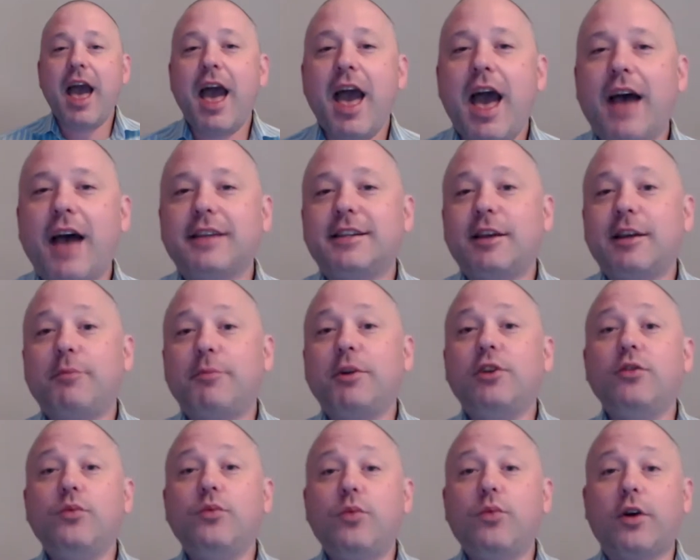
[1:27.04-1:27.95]
As someone
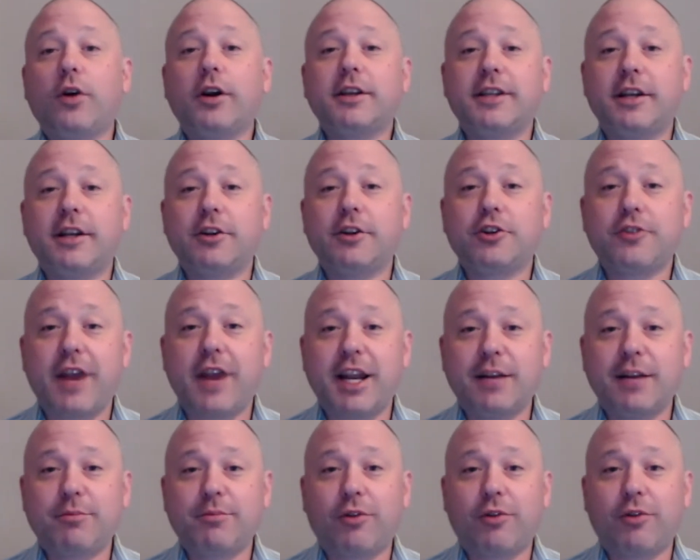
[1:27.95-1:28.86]
who works in a
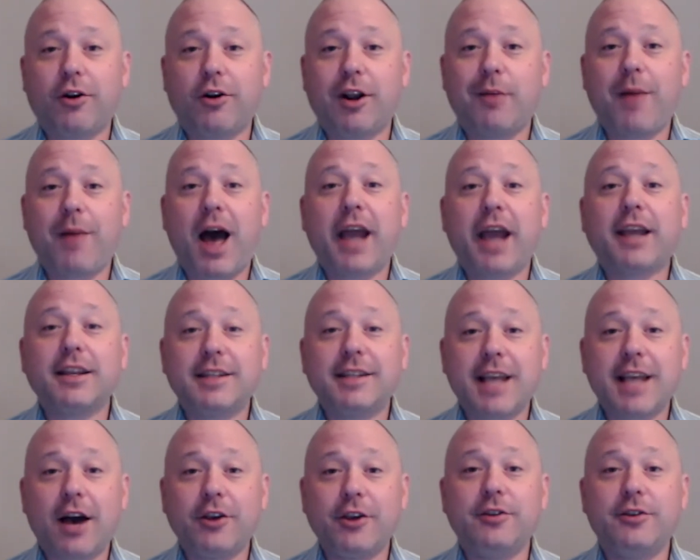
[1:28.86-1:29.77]
training program, I can
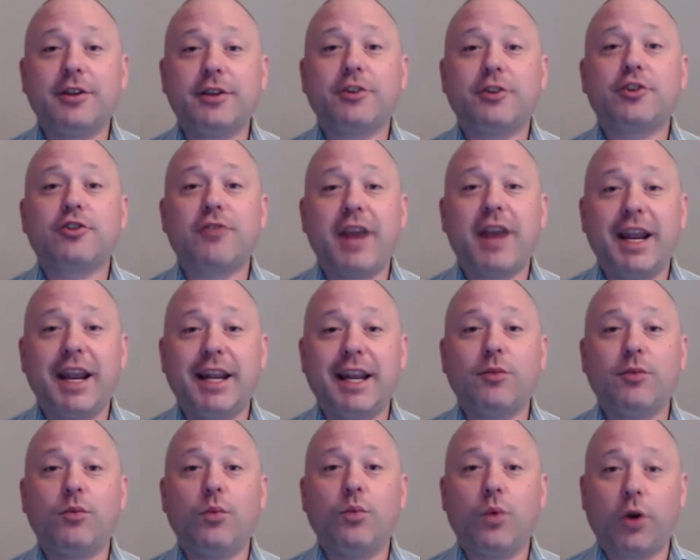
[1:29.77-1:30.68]
tell you that
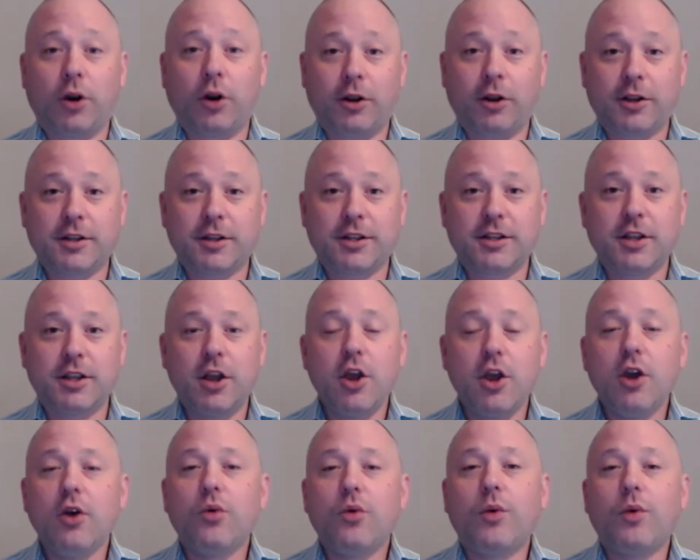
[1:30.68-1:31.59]
training works.
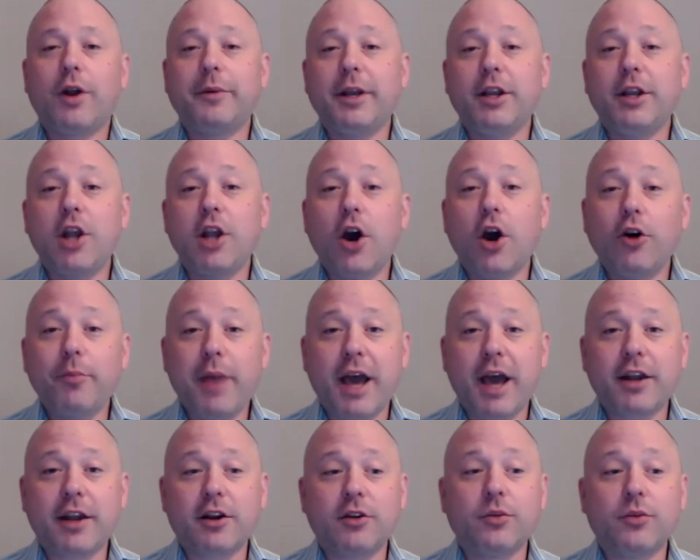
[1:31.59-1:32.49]
When we know
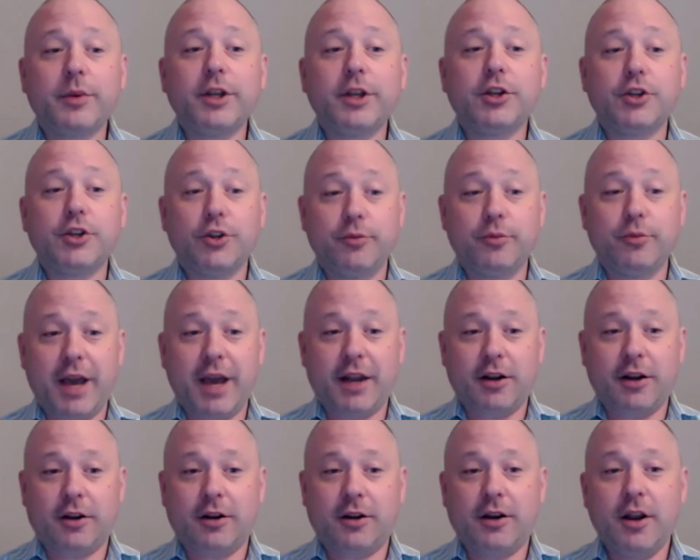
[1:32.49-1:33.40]
better, we do better.